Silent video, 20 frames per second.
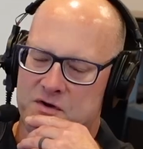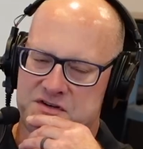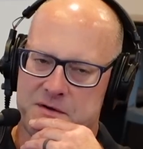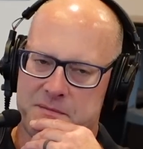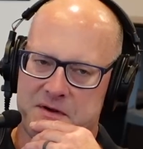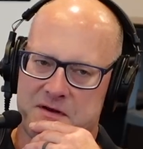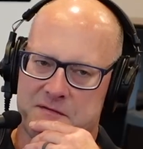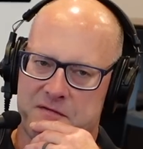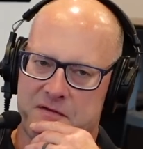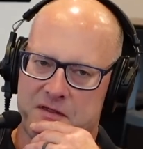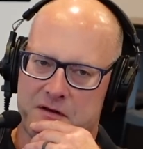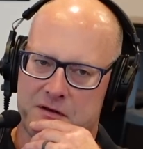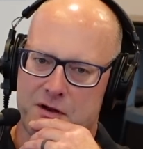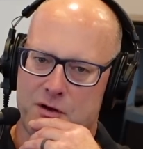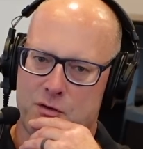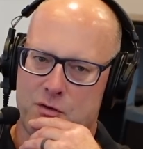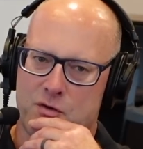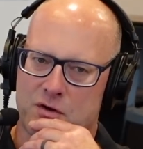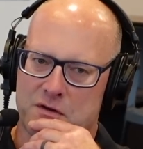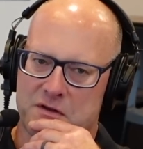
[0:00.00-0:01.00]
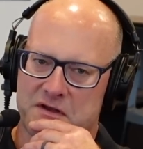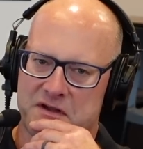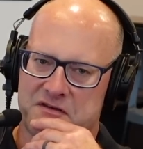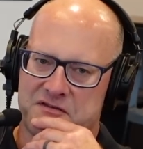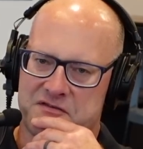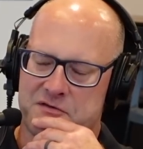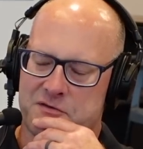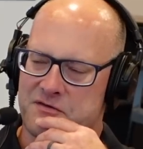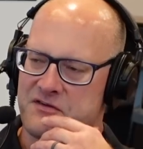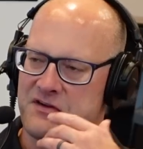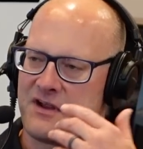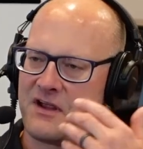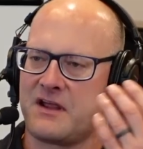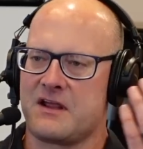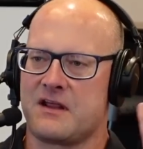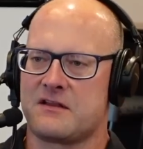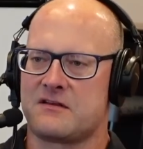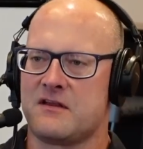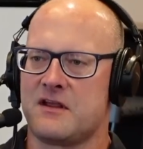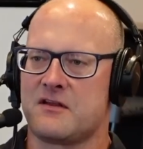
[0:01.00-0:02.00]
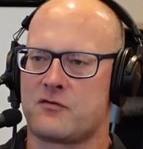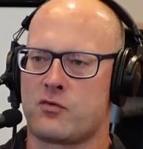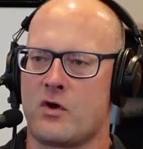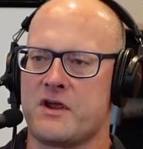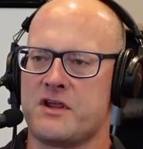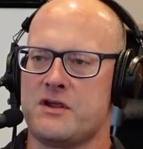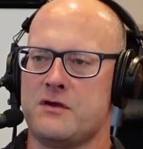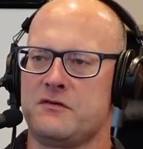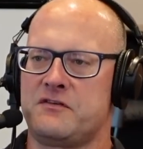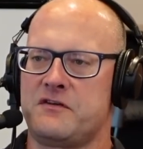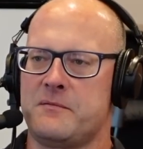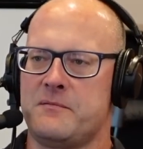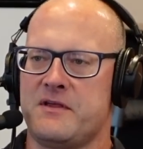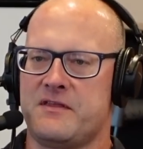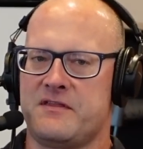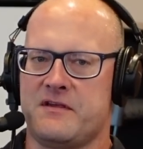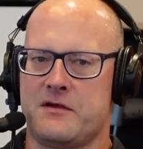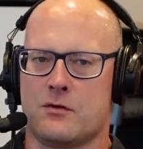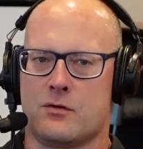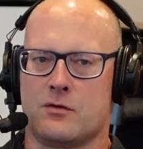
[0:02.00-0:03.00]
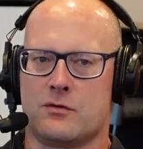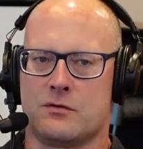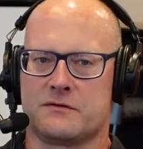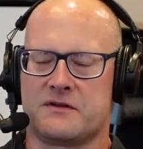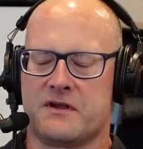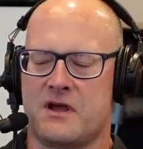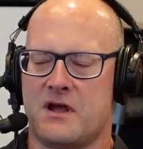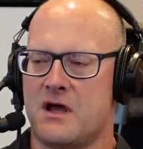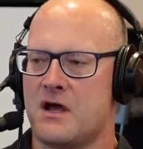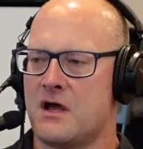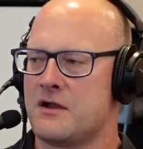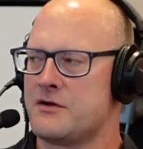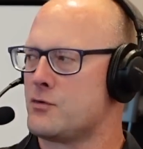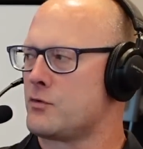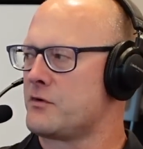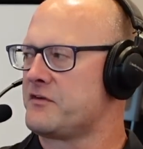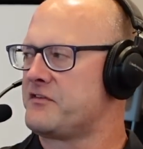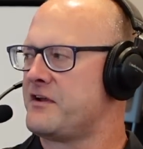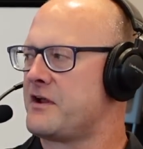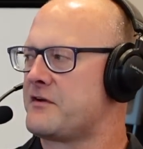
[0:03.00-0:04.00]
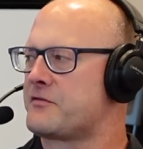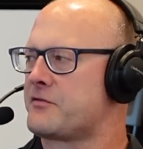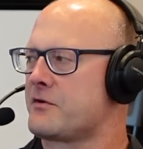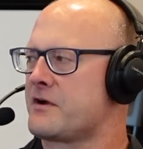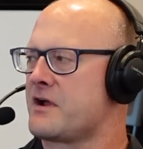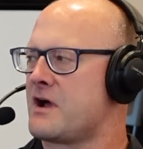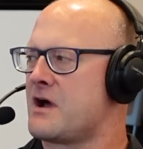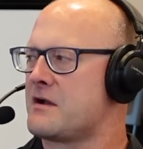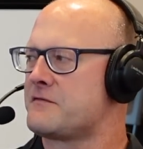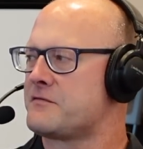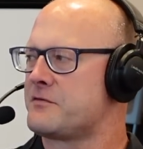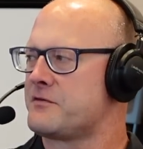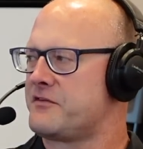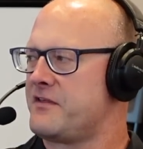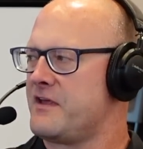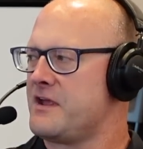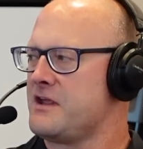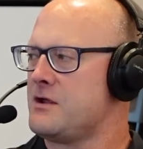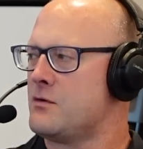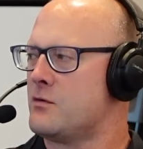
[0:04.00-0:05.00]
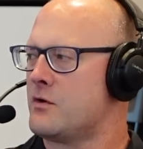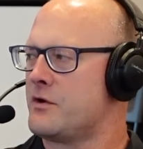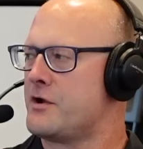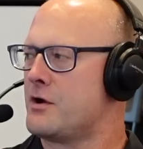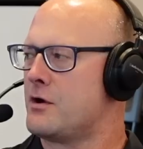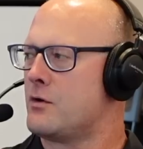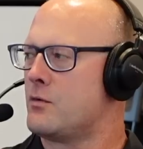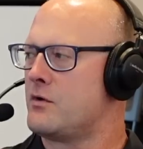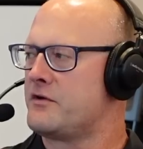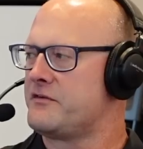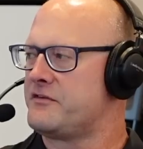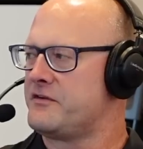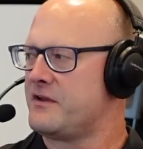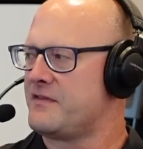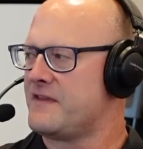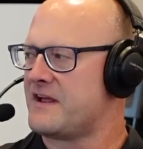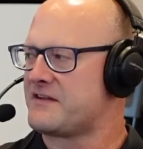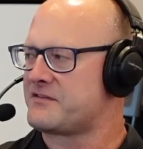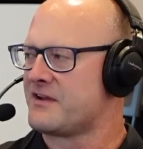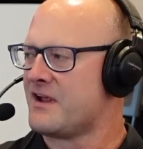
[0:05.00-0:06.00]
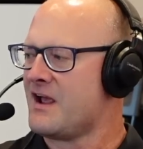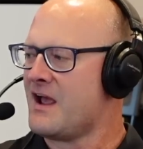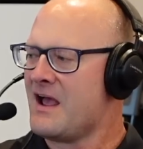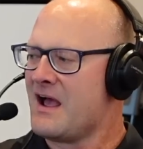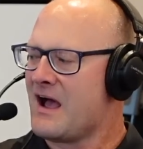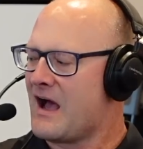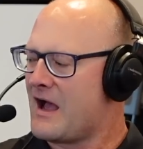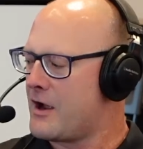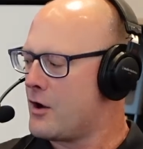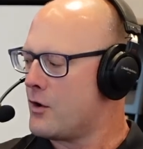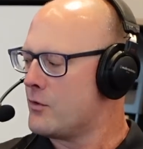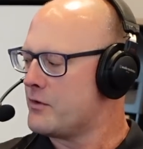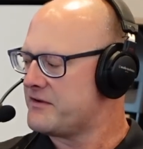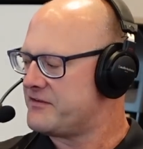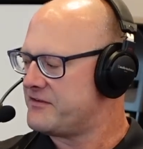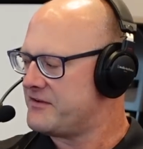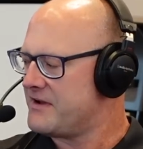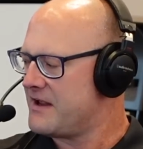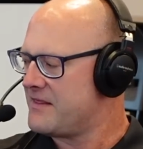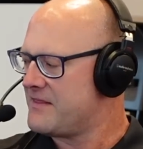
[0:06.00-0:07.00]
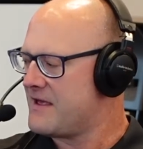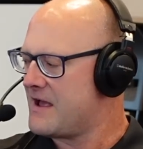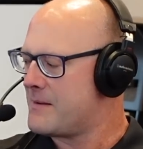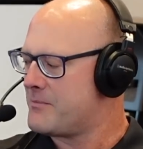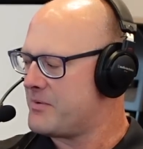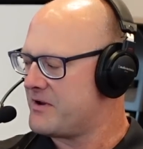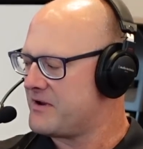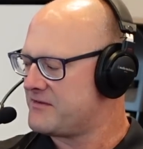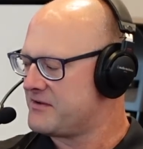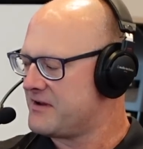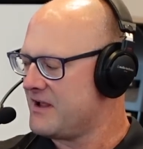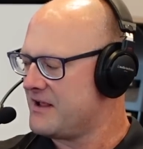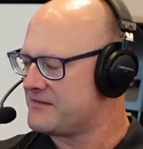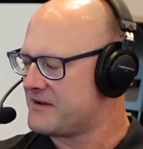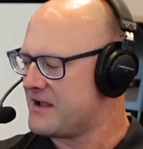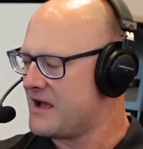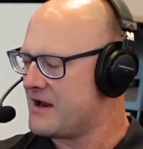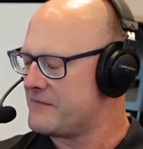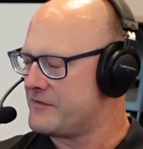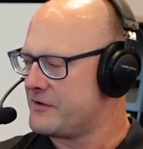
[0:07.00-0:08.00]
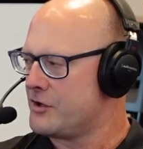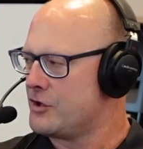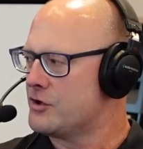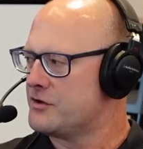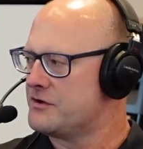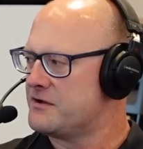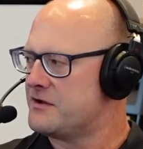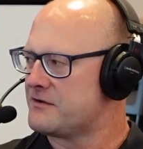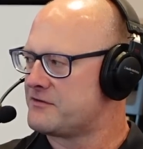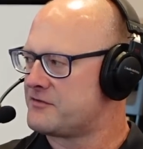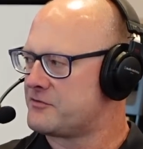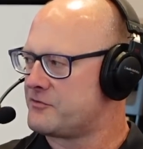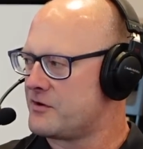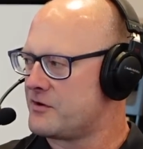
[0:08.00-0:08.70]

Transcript: I mean, for the local listeners, it's what used to be the old North Central Conference that UNO was in. I always say that, but it's kind of a good description.